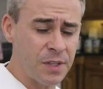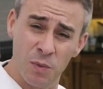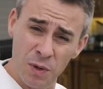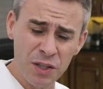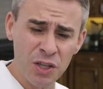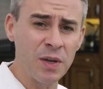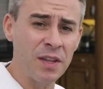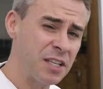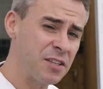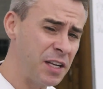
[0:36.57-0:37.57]
So what I'm doing do
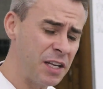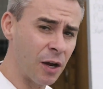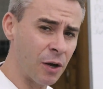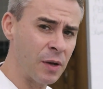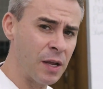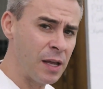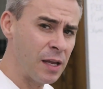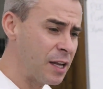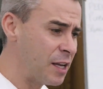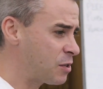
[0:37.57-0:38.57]
in this video
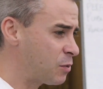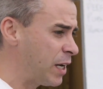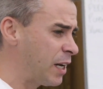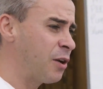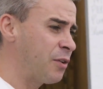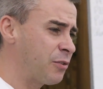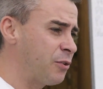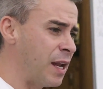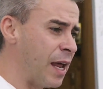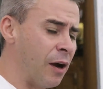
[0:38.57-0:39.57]
is we're going to go
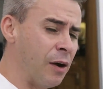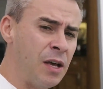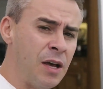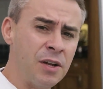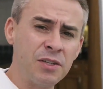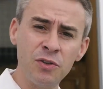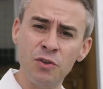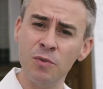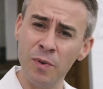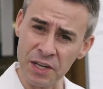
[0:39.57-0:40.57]
through now
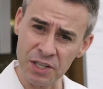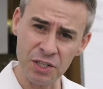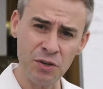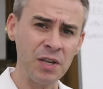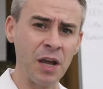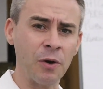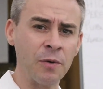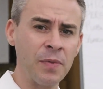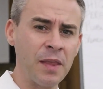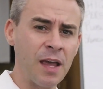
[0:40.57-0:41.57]
to my studio
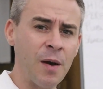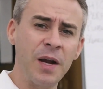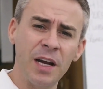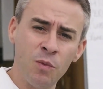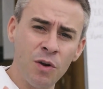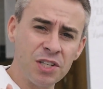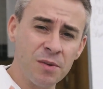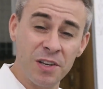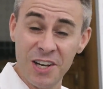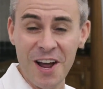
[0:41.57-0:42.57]
and we're going to watch
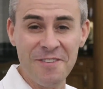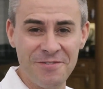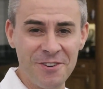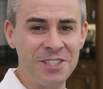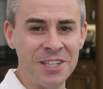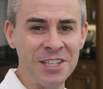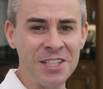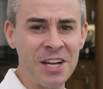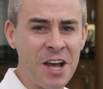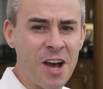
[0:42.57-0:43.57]
some live
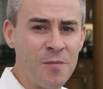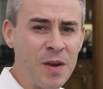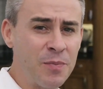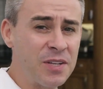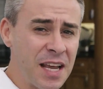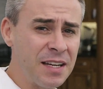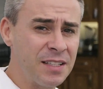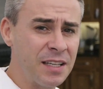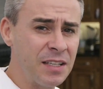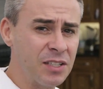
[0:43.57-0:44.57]
footage of me
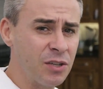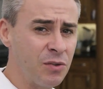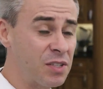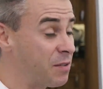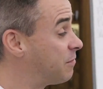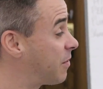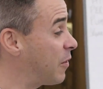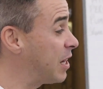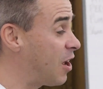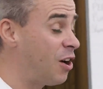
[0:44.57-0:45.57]
presenting to some
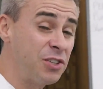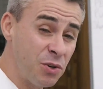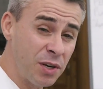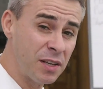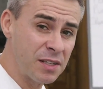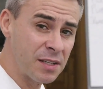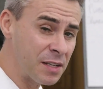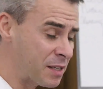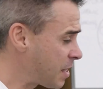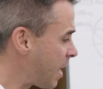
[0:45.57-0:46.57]
very large
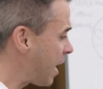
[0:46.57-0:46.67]
audiences